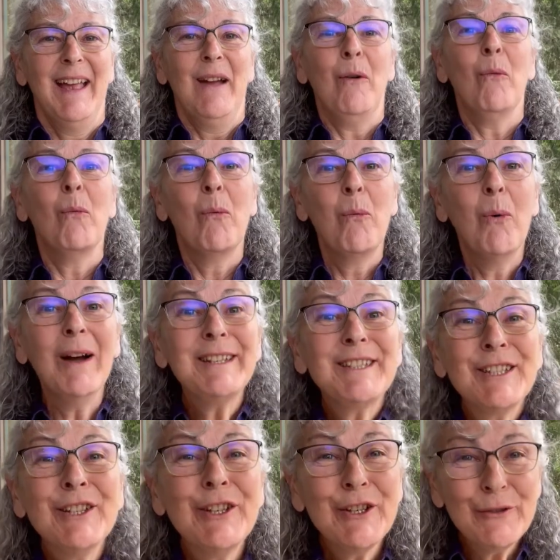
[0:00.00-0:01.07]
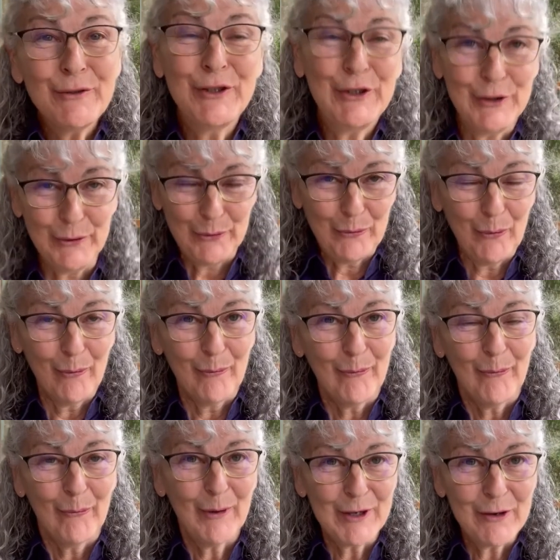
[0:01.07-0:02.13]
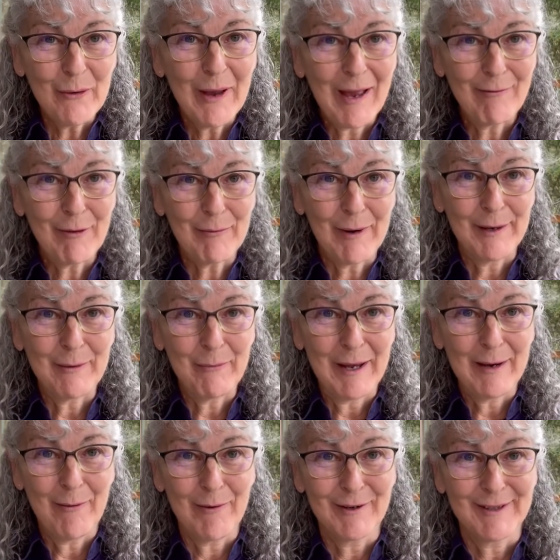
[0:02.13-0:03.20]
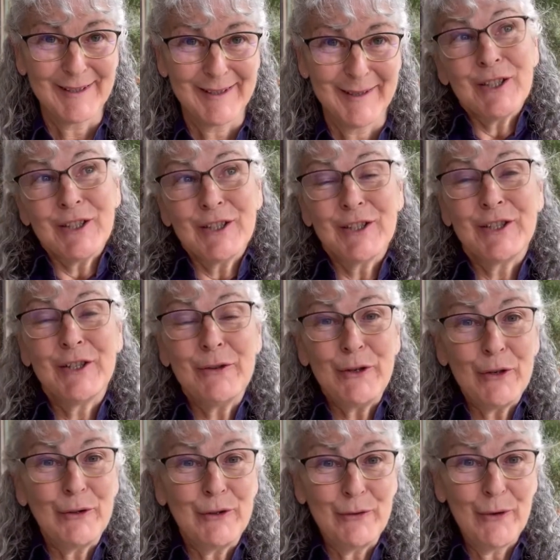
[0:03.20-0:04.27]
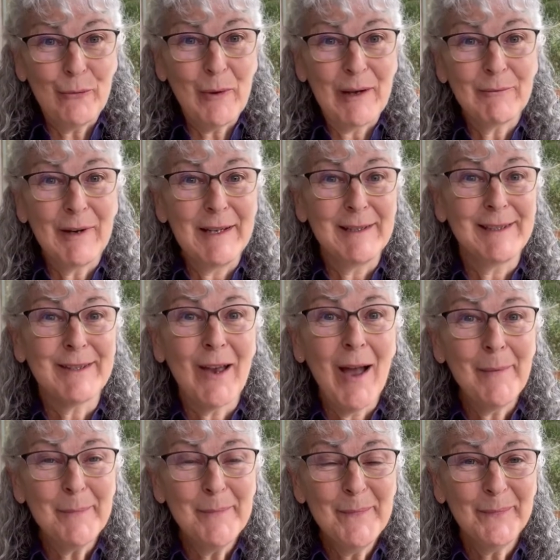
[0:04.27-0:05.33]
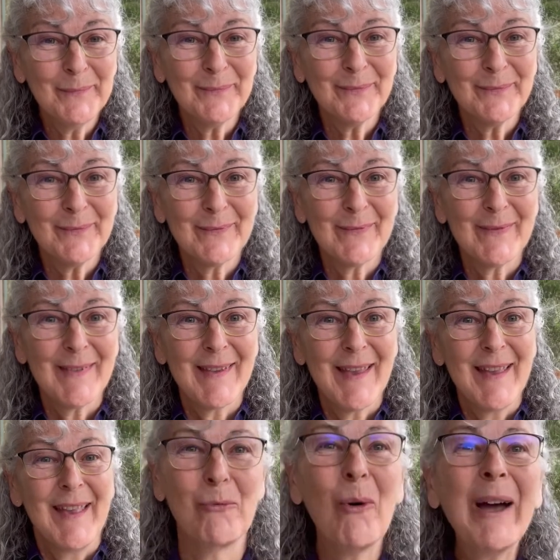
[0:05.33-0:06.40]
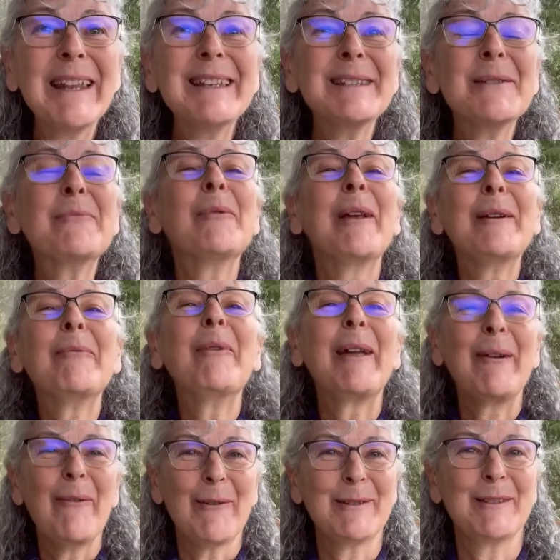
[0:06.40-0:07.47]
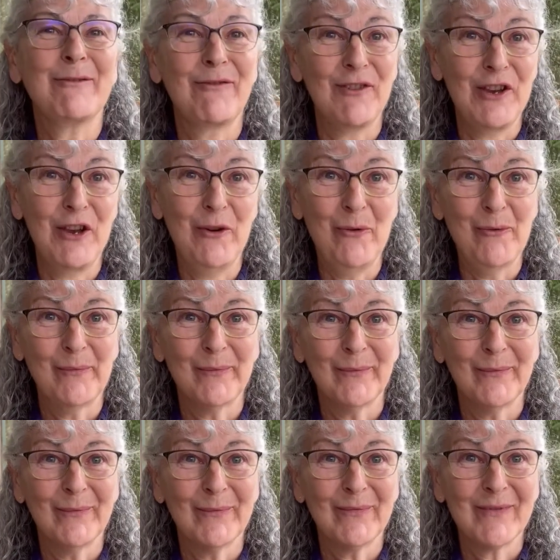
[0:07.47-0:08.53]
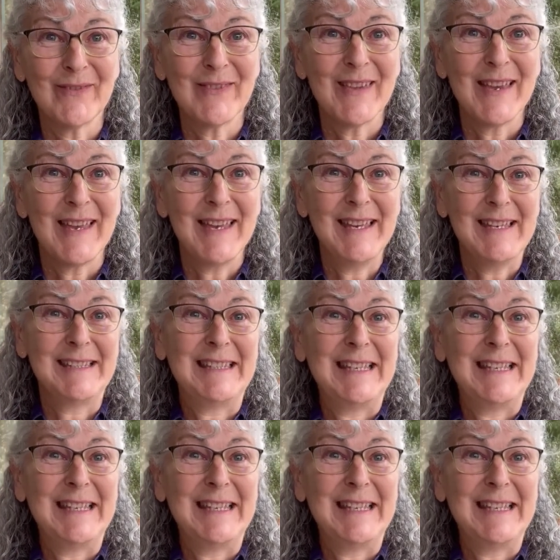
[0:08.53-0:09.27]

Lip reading: What do you do when you have a runaway horse? Do you do the one rein stop? What is a runaway horse for you? Is